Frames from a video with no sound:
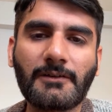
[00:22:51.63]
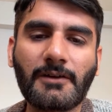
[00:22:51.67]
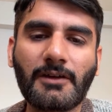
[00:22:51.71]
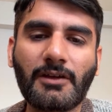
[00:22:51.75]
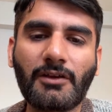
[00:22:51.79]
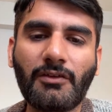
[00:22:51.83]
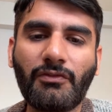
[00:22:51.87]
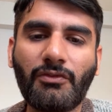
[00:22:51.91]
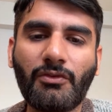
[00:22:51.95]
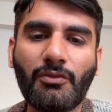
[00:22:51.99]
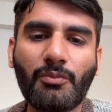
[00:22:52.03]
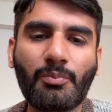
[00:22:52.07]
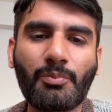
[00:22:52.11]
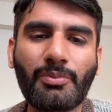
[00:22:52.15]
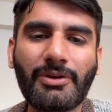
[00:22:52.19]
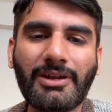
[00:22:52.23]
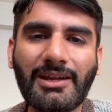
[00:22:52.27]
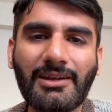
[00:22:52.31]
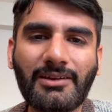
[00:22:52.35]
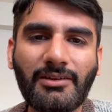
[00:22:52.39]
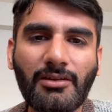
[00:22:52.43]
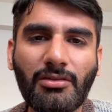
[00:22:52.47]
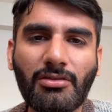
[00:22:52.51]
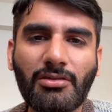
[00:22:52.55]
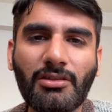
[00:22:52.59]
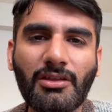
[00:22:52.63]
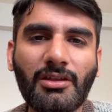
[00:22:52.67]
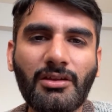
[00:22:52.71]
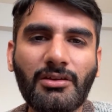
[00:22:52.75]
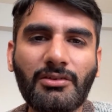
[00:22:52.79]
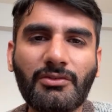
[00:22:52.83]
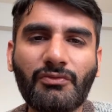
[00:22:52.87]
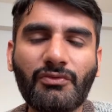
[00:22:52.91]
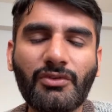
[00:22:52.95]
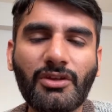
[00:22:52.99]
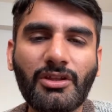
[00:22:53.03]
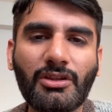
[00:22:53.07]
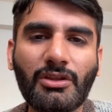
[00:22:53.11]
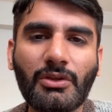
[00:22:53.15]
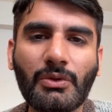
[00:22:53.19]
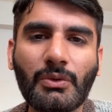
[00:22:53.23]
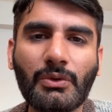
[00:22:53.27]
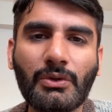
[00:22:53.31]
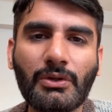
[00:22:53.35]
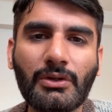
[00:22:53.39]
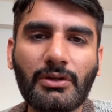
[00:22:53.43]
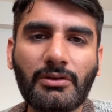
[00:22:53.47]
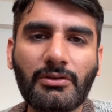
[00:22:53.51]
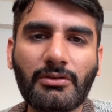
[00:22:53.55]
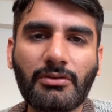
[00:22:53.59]
if you practice it with
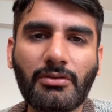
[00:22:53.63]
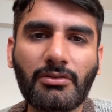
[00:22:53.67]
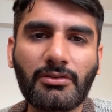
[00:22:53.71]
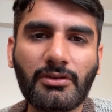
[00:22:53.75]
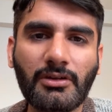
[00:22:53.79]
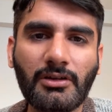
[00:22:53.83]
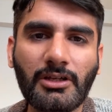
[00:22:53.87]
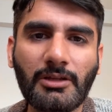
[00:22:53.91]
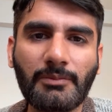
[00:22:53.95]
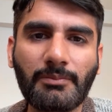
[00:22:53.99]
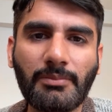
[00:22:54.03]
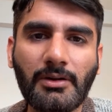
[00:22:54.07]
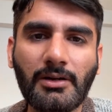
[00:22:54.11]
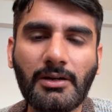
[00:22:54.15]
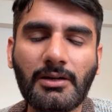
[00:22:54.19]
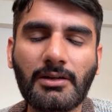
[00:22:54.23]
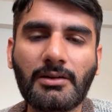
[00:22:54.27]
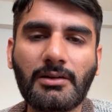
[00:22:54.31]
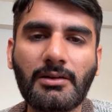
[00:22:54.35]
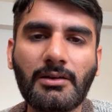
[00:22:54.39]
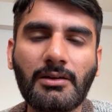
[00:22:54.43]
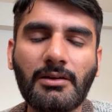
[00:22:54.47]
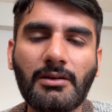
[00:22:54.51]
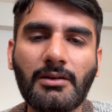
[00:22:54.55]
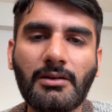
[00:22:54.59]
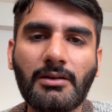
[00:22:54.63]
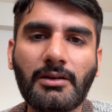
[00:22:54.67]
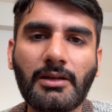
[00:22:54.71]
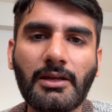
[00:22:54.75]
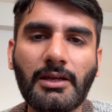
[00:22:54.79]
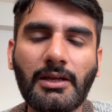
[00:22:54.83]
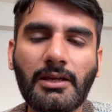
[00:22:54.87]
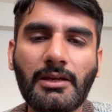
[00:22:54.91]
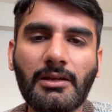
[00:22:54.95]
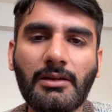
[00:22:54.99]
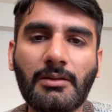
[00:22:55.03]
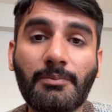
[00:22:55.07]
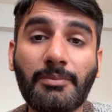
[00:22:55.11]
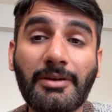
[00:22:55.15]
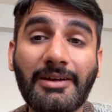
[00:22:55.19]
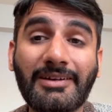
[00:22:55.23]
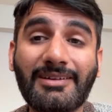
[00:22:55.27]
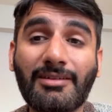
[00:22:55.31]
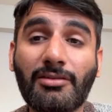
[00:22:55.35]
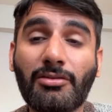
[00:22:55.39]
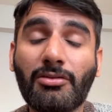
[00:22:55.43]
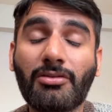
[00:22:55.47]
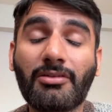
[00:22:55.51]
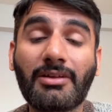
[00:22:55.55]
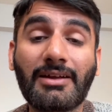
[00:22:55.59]
your study partner and
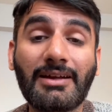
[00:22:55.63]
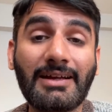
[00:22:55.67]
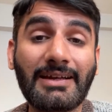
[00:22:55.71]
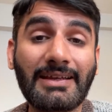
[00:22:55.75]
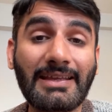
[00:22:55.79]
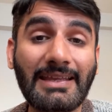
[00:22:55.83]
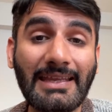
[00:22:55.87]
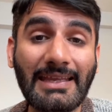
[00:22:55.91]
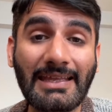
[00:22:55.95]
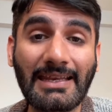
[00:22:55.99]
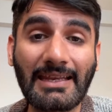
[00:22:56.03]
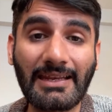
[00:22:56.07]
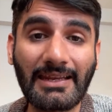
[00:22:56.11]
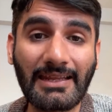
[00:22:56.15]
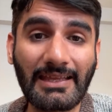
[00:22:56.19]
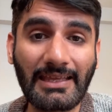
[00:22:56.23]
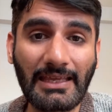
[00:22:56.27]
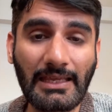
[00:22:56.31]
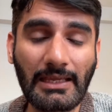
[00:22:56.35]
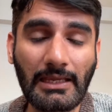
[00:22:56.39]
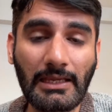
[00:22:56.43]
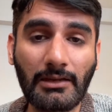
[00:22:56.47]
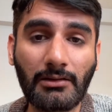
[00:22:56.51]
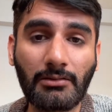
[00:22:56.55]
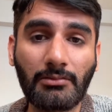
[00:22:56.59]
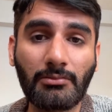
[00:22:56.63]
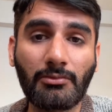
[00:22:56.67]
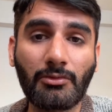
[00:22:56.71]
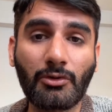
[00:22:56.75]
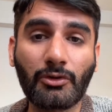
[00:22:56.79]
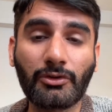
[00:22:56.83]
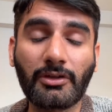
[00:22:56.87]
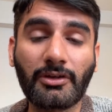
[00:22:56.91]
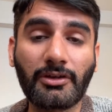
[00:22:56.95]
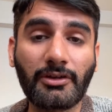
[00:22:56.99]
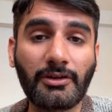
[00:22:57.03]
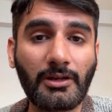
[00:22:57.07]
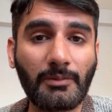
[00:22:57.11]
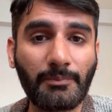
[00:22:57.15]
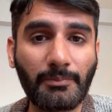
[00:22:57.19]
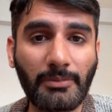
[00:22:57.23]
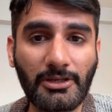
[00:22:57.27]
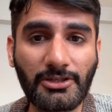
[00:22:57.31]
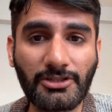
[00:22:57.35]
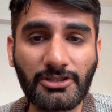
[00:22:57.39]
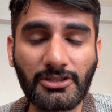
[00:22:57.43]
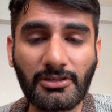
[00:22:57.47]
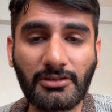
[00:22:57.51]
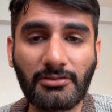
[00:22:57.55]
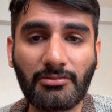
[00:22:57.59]
practice it again and again on the real
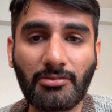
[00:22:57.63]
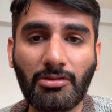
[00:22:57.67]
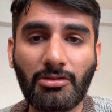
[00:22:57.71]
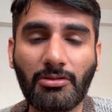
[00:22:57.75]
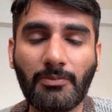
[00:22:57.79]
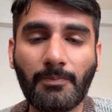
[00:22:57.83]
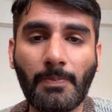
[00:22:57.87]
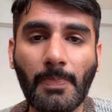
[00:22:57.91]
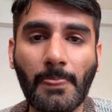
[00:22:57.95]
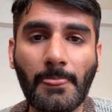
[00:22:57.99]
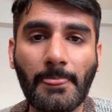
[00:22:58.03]
patients,